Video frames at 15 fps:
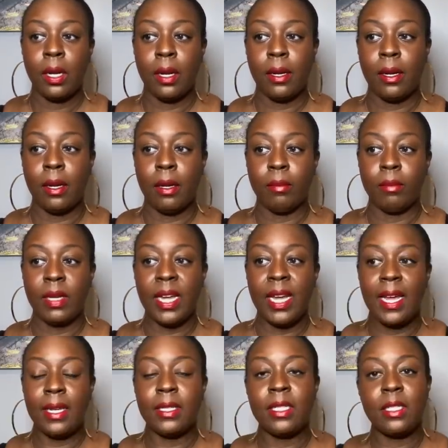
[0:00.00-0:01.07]

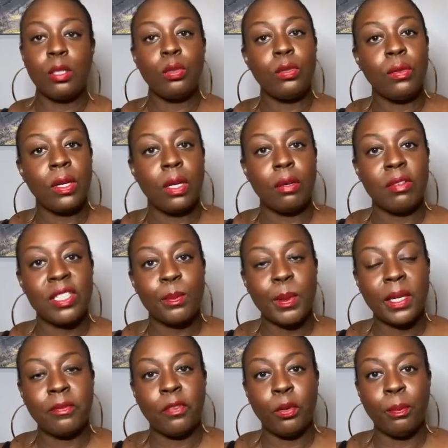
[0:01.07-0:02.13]
and still do it in a
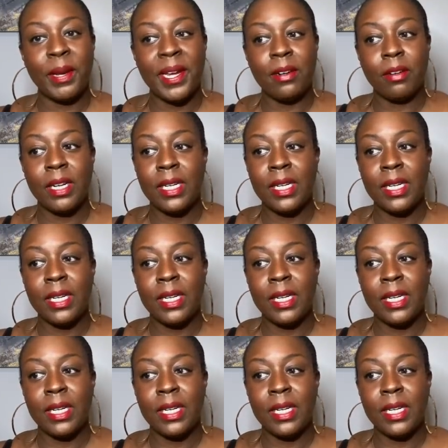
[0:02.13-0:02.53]
respectful manner,